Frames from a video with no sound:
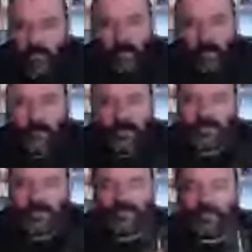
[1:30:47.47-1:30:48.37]
It will
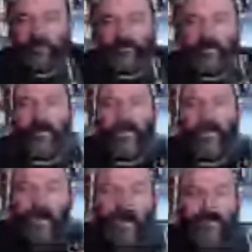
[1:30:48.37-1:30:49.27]
come out on
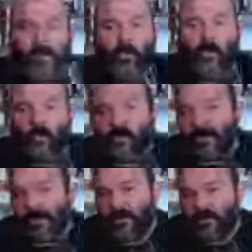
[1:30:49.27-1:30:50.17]
YouTube as well,
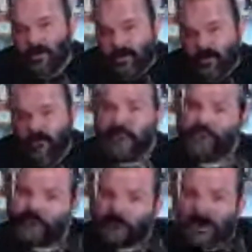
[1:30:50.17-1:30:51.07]
so I
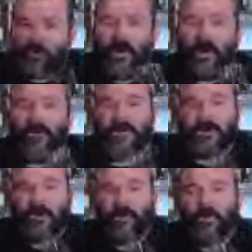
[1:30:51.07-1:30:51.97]
will wait a
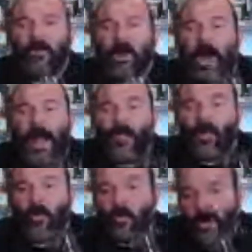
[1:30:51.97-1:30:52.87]
couple of weeks after
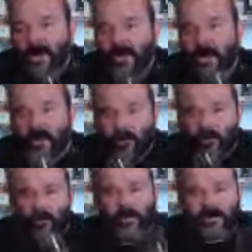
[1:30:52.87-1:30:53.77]
it
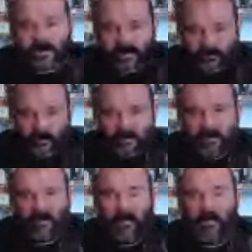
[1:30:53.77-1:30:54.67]
comes out,
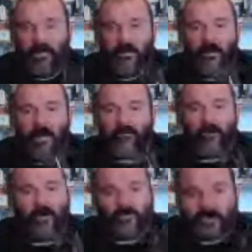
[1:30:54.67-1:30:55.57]
and you can
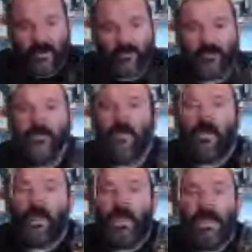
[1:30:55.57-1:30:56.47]
sign up.
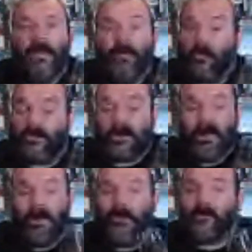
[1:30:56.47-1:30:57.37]

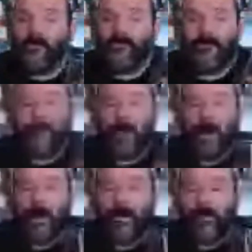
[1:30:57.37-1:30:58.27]
If you
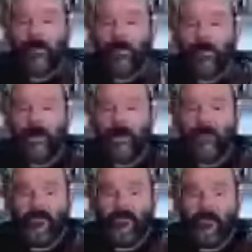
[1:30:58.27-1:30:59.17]
watch, well,
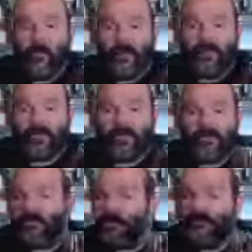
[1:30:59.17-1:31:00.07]
we'll worry about
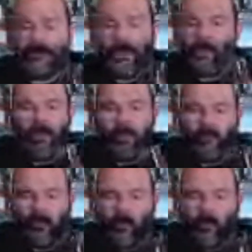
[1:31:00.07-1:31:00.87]
that on the video,